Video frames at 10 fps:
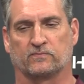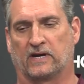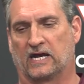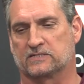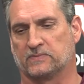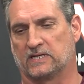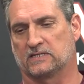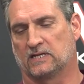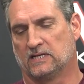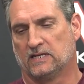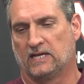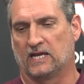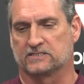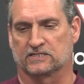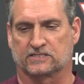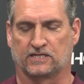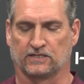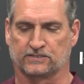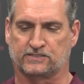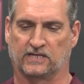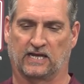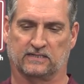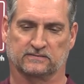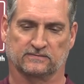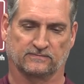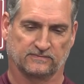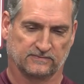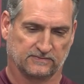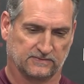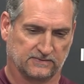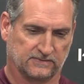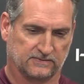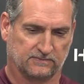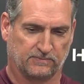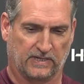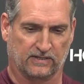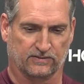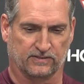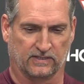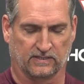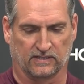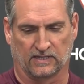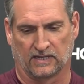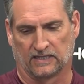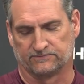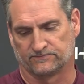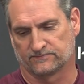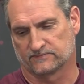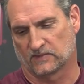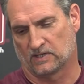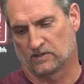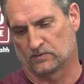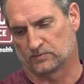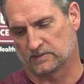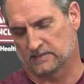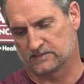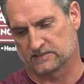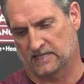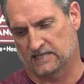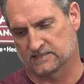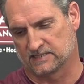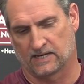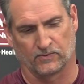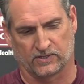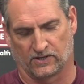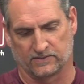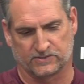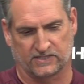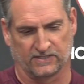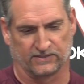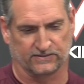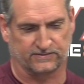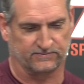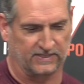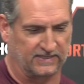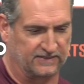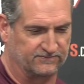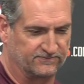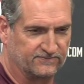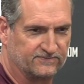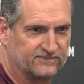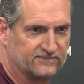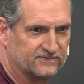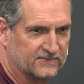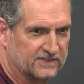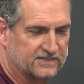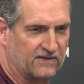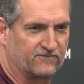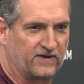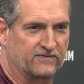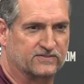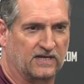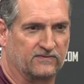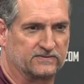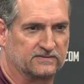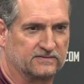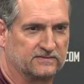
reminds me, he's a skill set better than, I just had his name. We called him Skills. 757.